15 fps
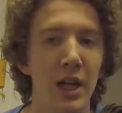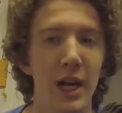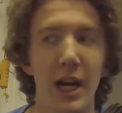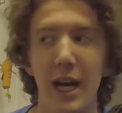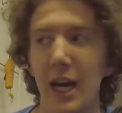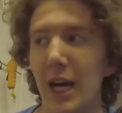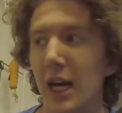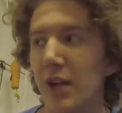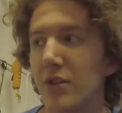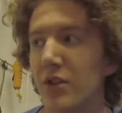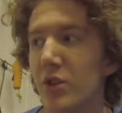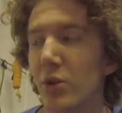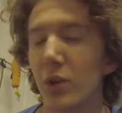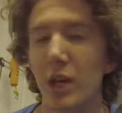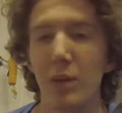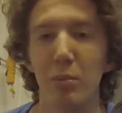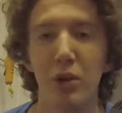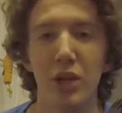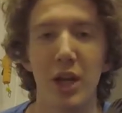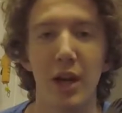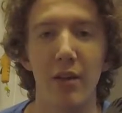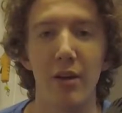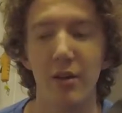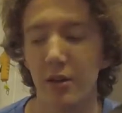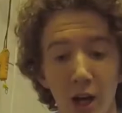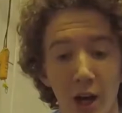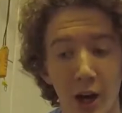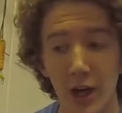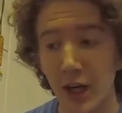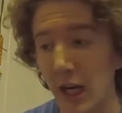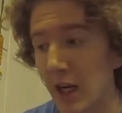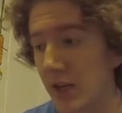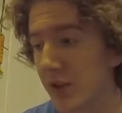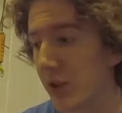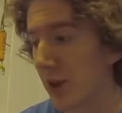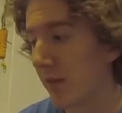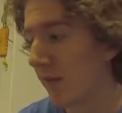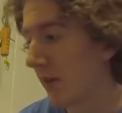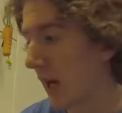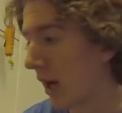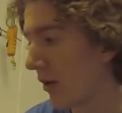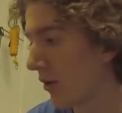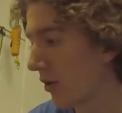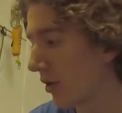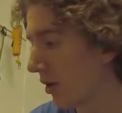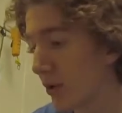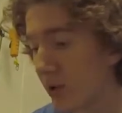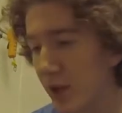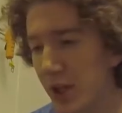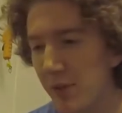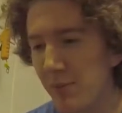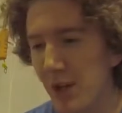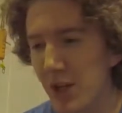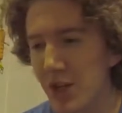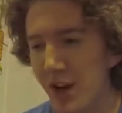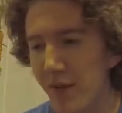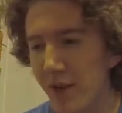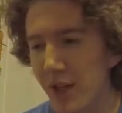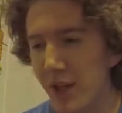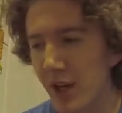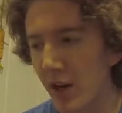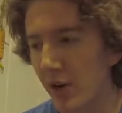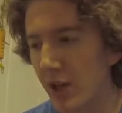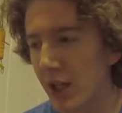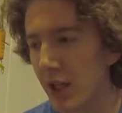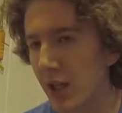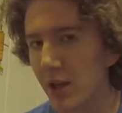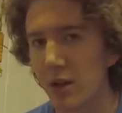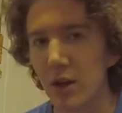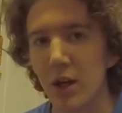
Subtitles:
and see what we can put together. All right, guys, so I found pretty much everything I'll need.